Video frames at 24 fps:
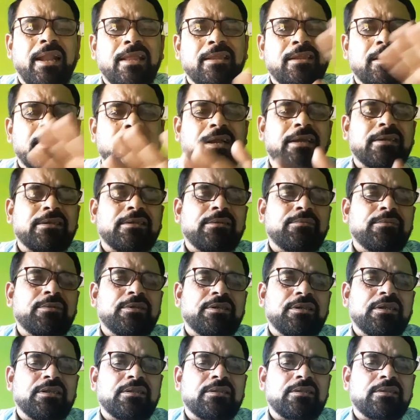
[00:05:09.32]
Another
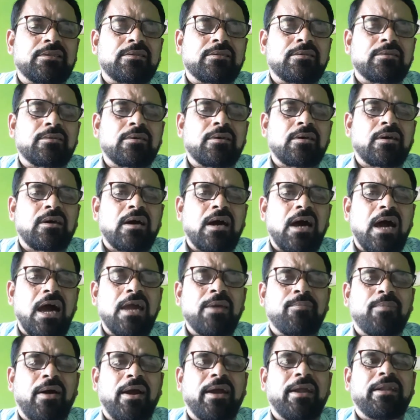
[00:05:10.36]
activities
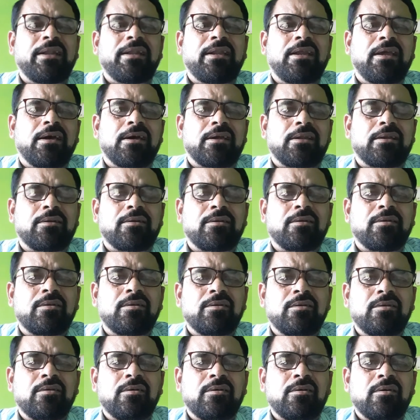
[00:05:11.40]
I find here
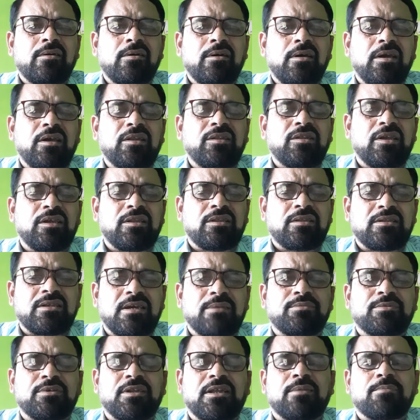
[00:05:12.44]
in this
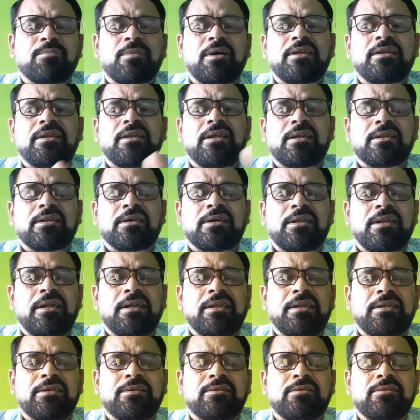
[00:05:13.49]
chapter Money and
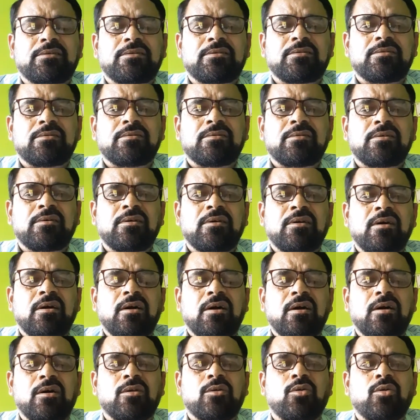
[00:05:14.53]
Credit,
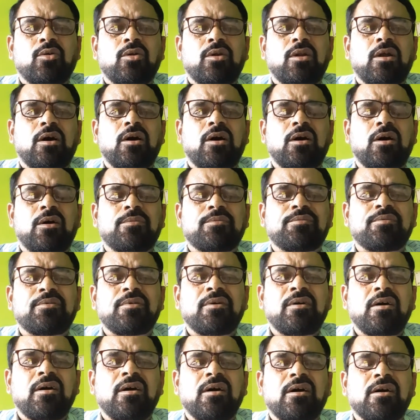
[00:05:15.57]
a role of
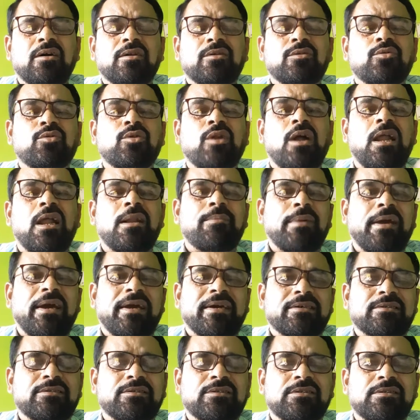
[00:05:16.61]
rural
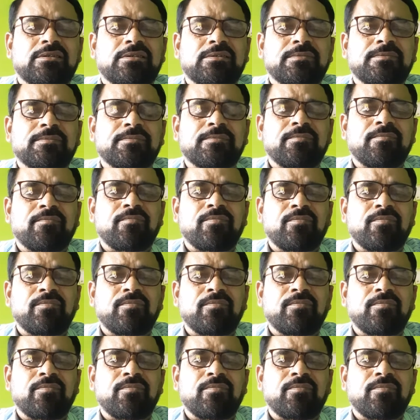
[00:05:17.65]
banks.